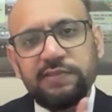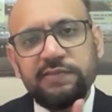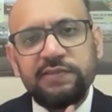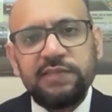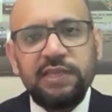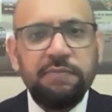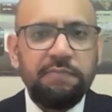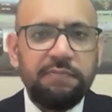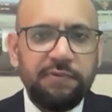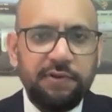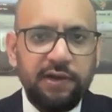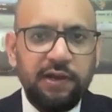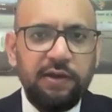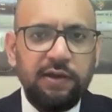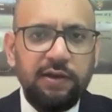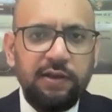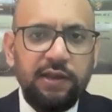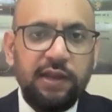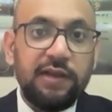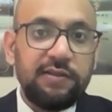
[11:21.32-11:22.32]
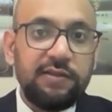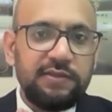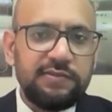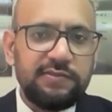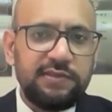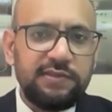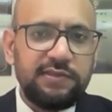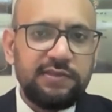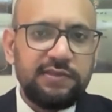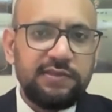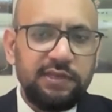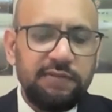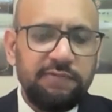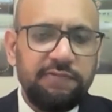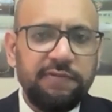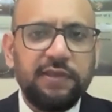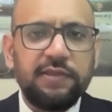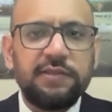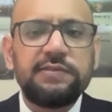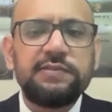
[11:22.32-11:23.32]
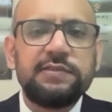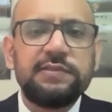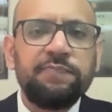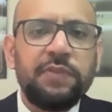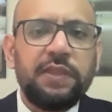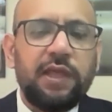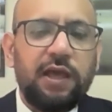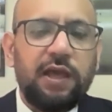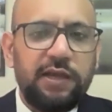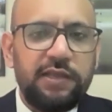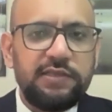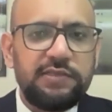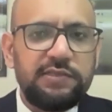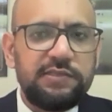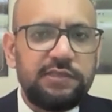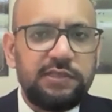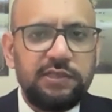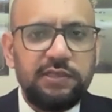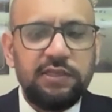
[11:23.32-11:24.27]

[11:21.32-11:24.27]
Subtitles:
same trend and the significance, IST